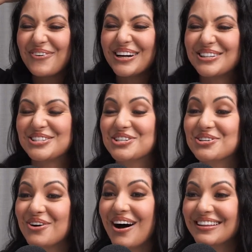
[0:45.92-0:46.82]
wanted to
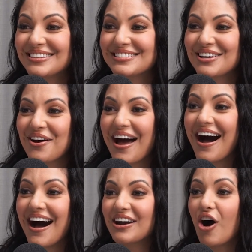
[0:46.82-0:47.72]
try this so
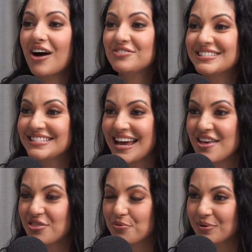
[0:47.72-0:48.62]
hard. I've
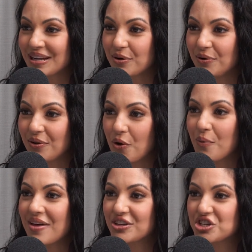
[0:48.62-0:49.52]
seen the reel
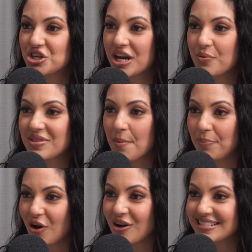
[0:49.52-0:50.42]
where the chick with the
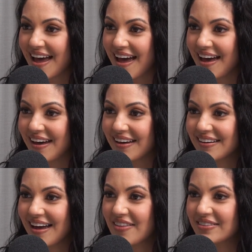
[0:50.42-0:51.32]
blonde hair
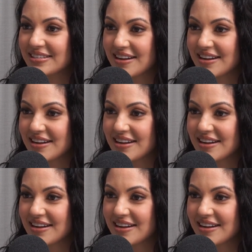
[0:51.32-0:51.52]
and the